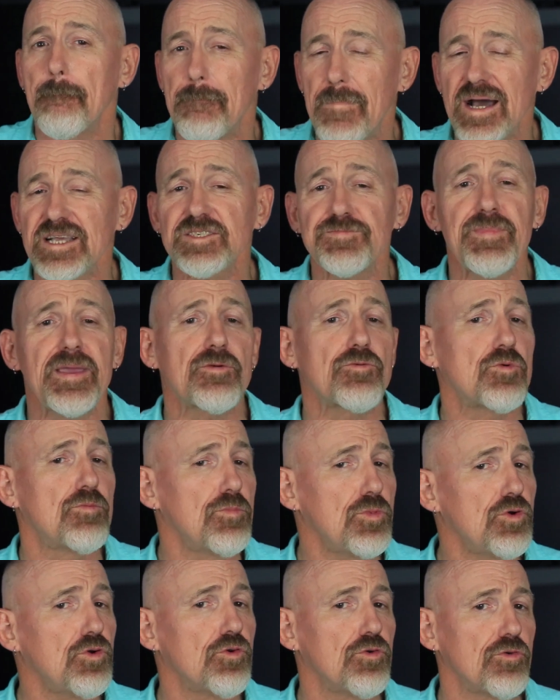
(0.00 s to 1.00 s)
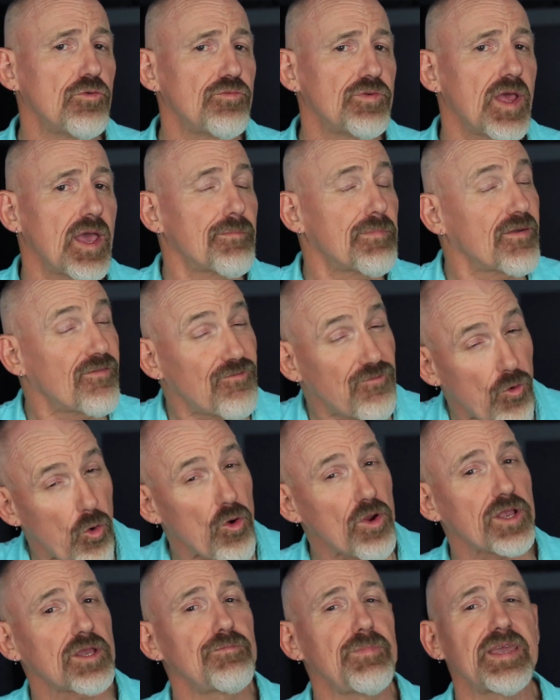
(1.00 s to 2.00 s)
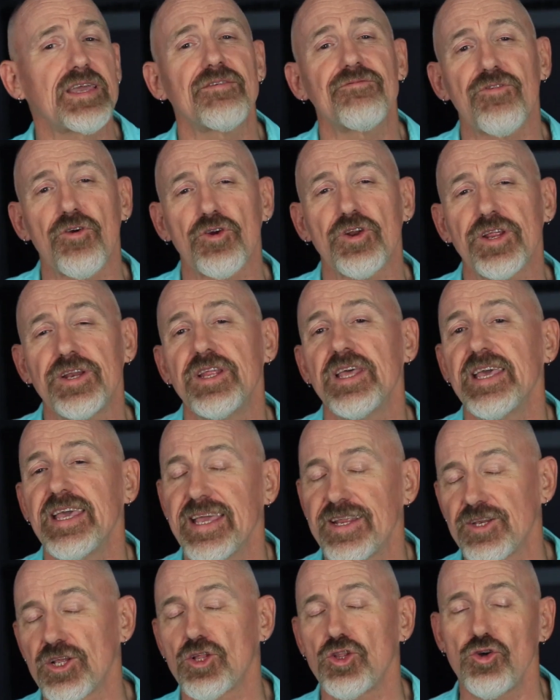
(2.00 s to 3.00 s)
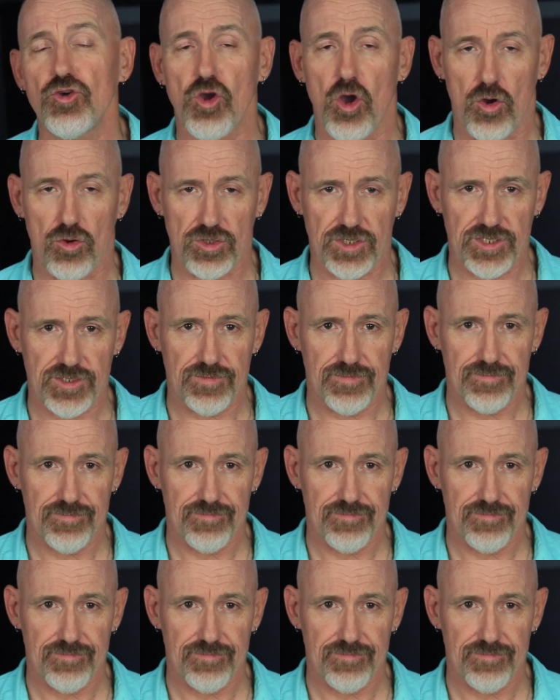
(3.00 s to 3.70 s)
must be removed before it can be converted into glucose.